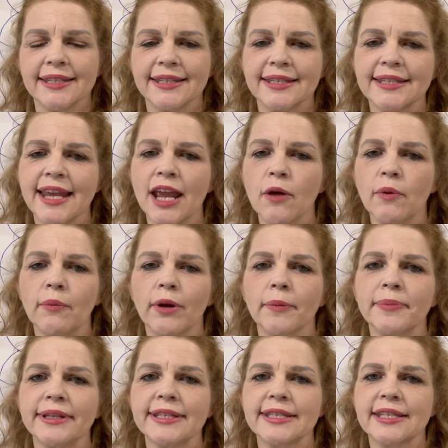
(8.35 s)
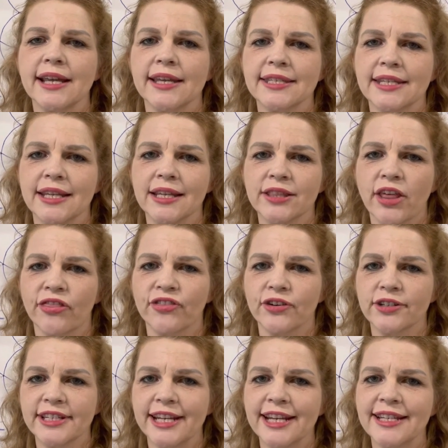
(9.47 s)
Today we will be discussing the
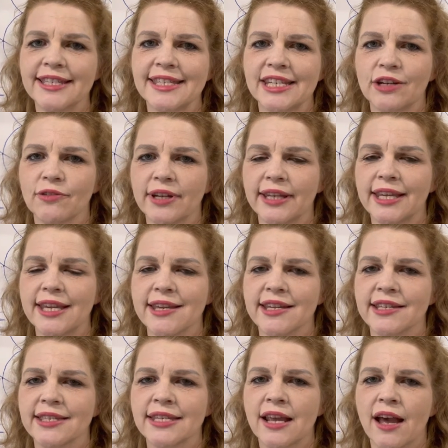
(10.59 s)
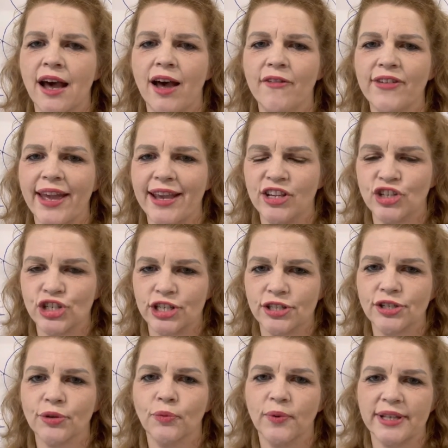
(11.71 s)
13 secret keys of
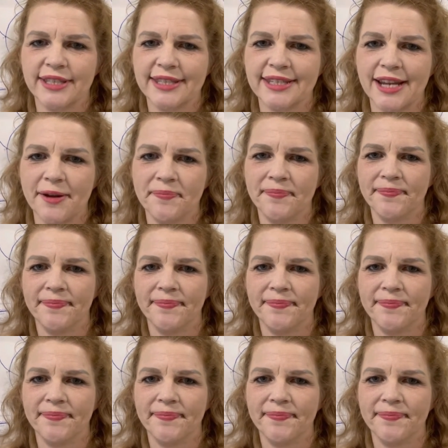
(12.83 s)
ancient wisdom.